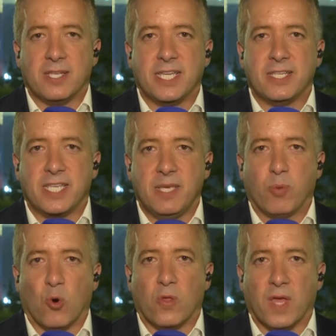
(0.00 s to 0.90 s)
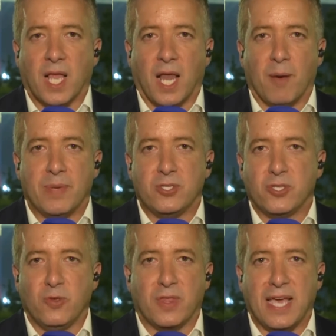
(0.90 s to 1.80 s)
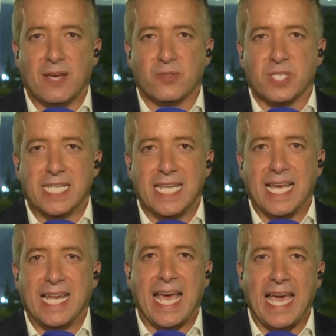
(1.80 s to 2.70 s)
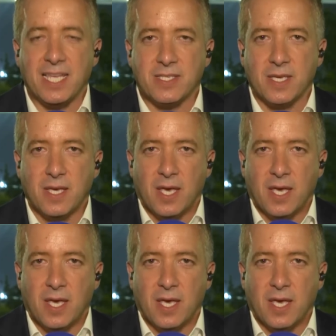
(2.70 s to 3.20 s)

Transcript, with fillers: since he bought the club in 2008.